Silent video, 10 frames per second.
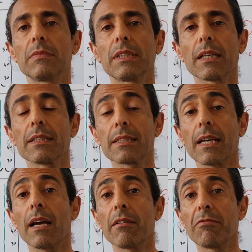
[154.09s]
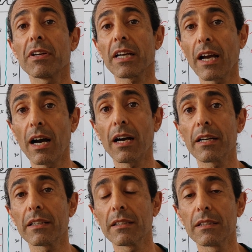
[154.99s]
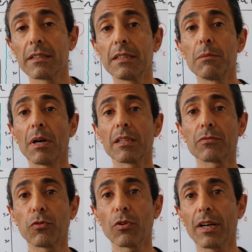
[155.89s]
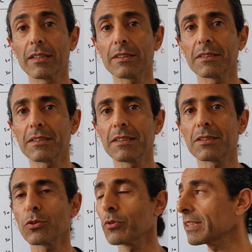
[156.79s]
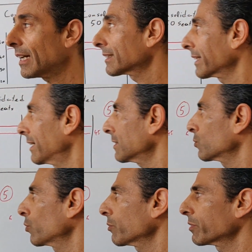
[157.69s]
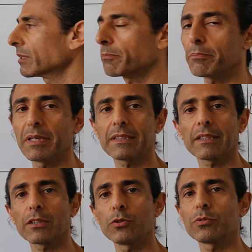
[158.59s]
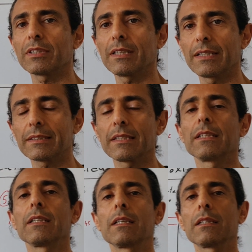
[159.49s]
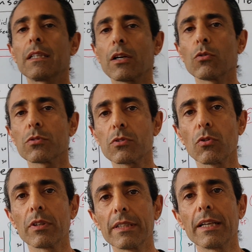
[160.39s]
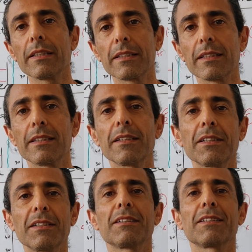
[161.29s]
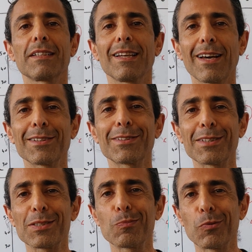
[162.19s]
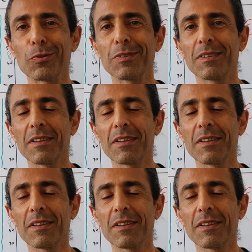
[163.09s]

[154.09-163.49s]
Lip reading: is a very high demand for licenses. So in that case we will better utilize the consolidated license pool.